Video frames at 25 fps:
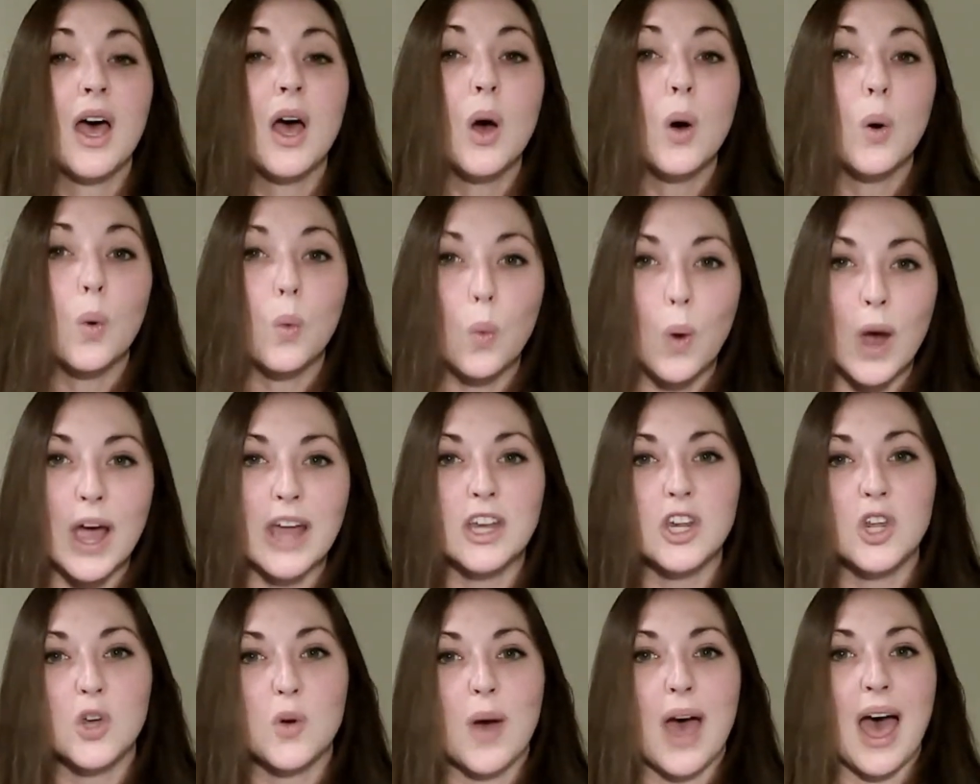
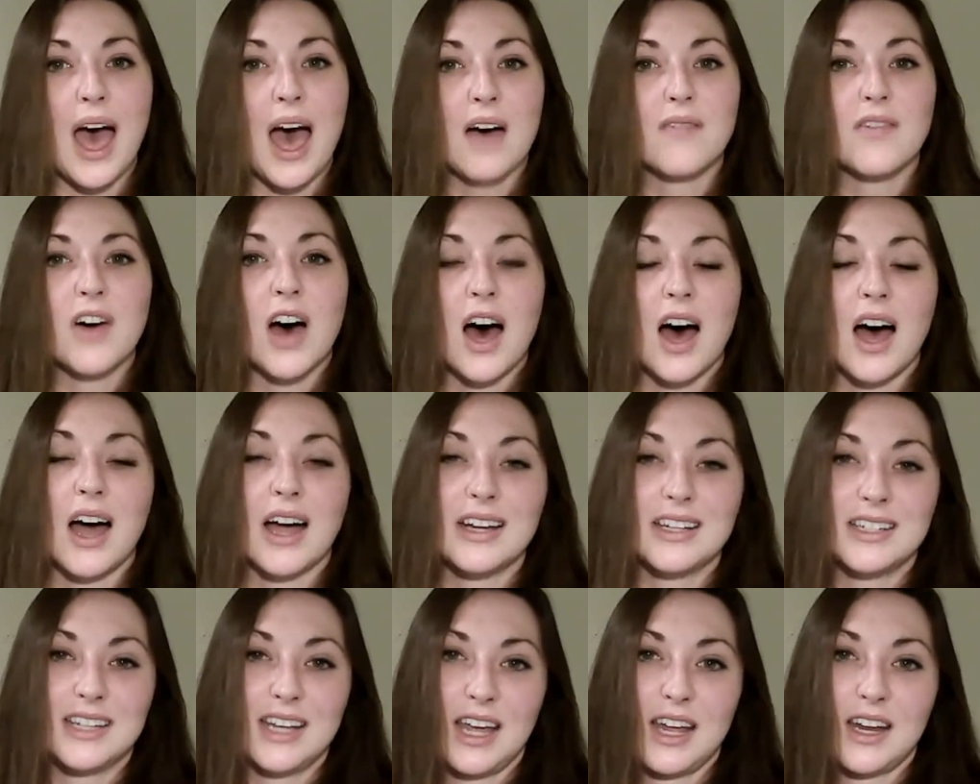When you have a high
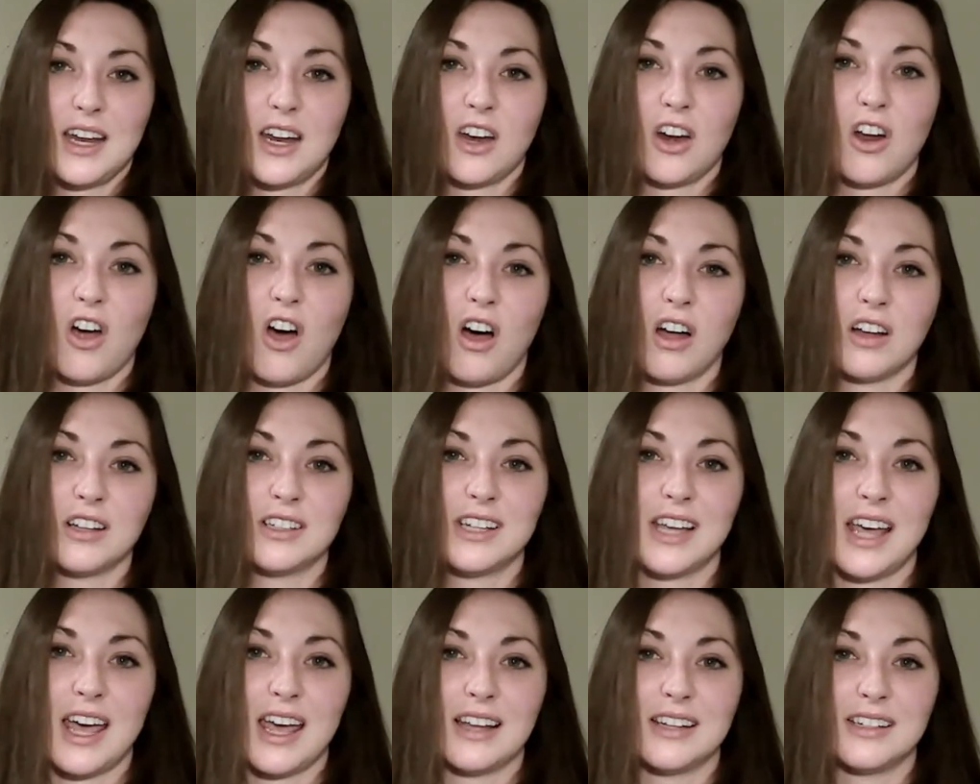tannin
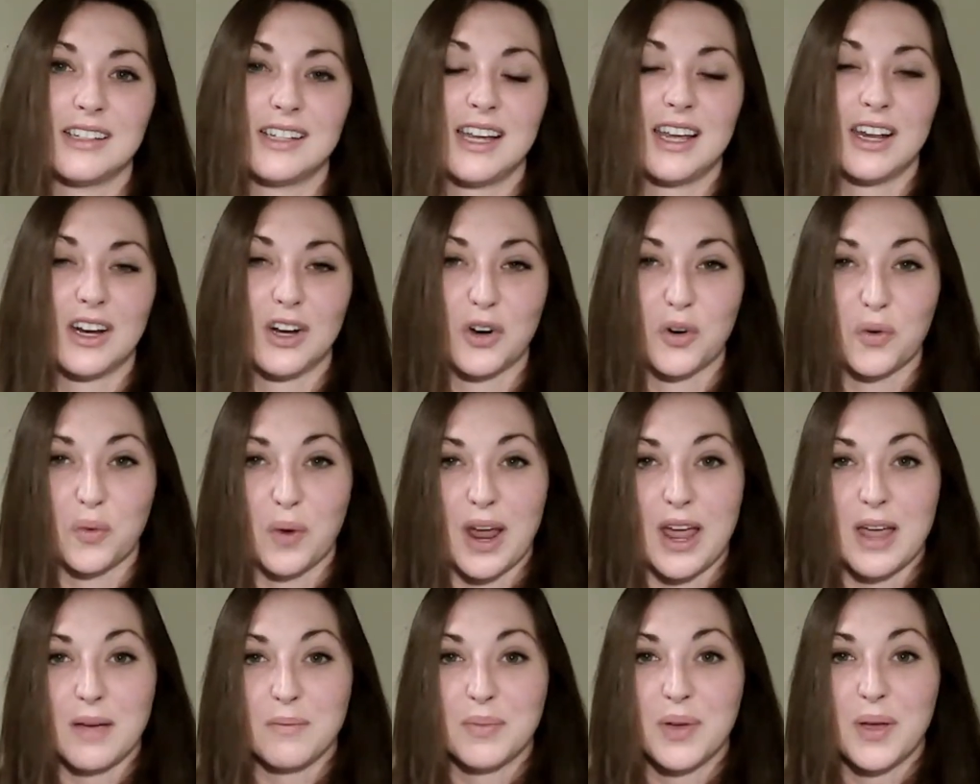content in a
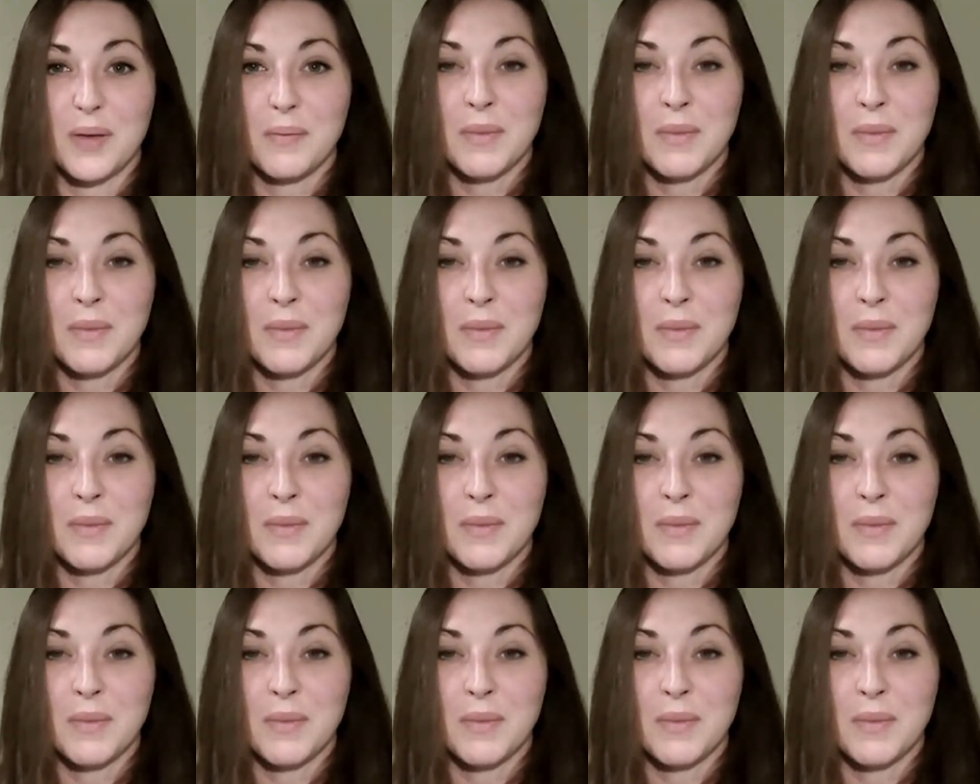grape,